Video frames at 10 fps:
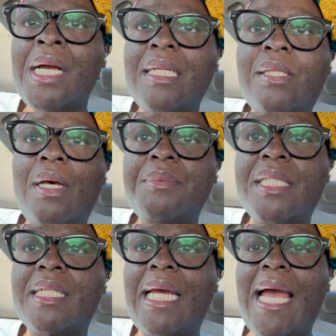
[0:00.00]
And so I'm
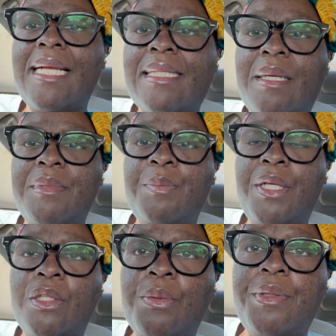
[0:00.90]
just going to ask him to be
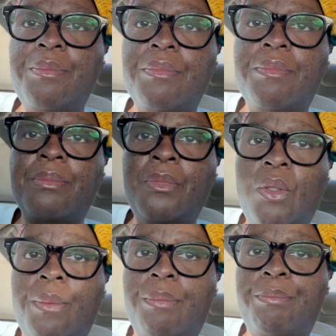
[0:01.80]
a little bit
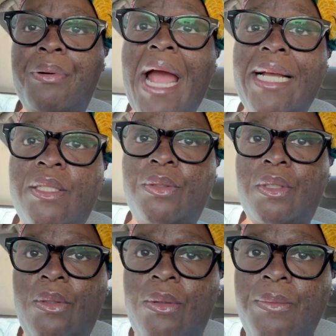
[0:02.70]
more
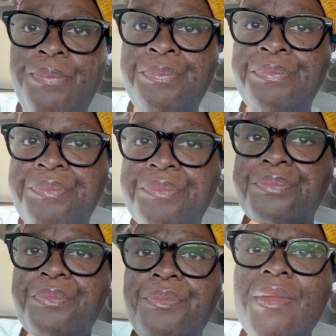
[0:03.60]
practical
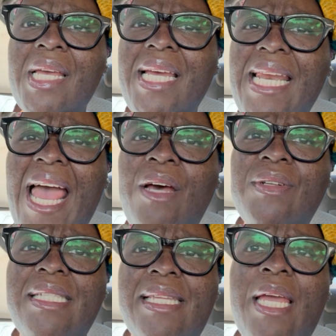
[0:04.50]
and how
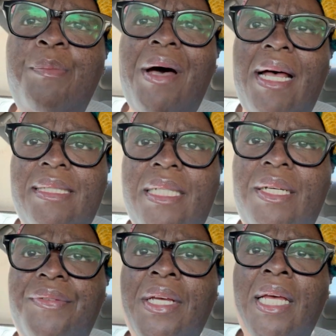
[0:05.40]
to stay
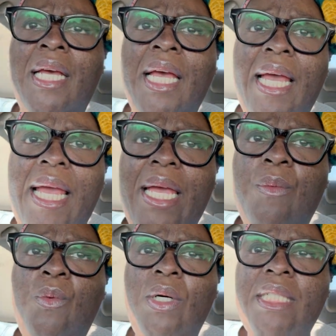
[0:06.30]
positive
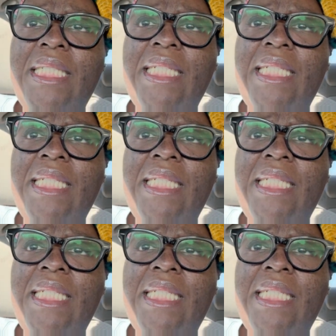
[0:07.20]
And what did